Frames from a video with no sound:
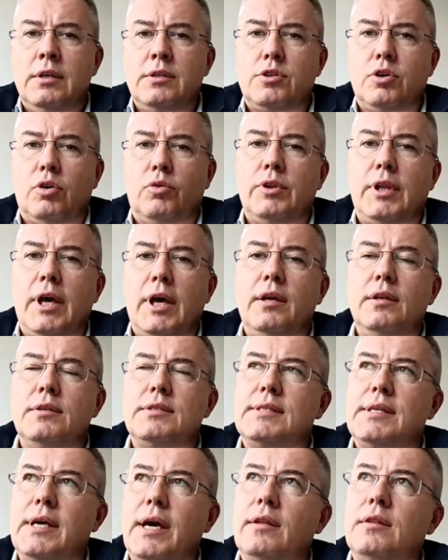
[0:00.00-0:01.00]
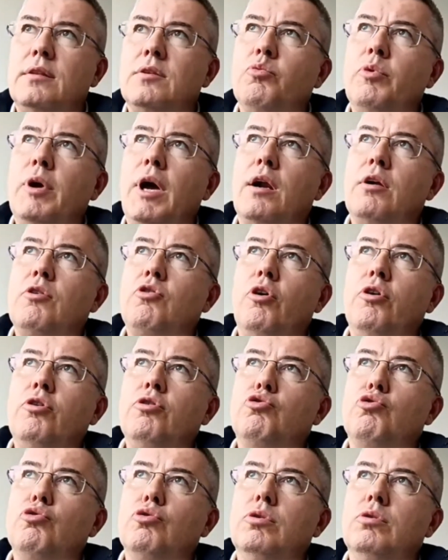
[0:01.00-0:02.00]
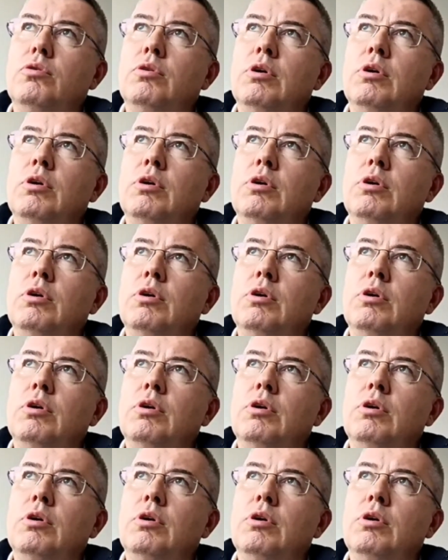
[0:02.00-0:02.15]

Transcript: So they said we are going to